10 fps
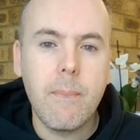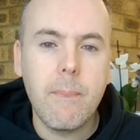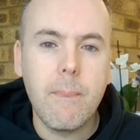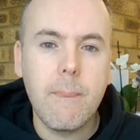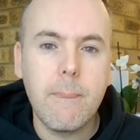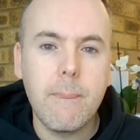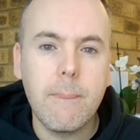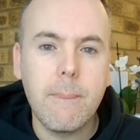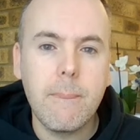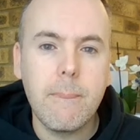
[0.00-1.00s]

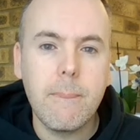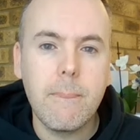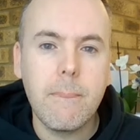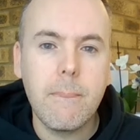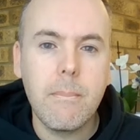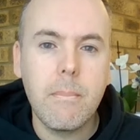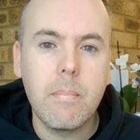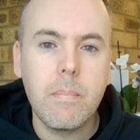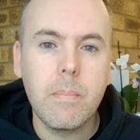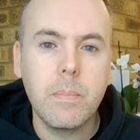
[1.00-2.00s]

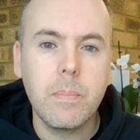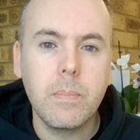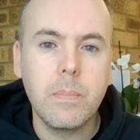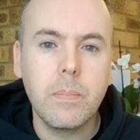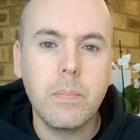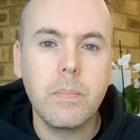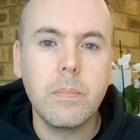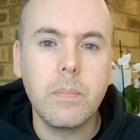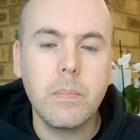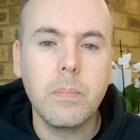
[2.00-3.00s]

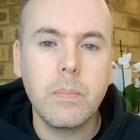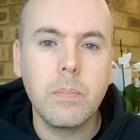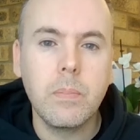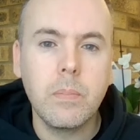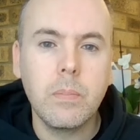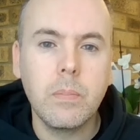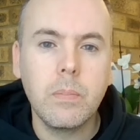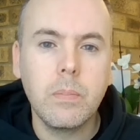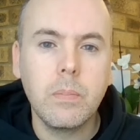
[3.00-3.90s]
(not speaking)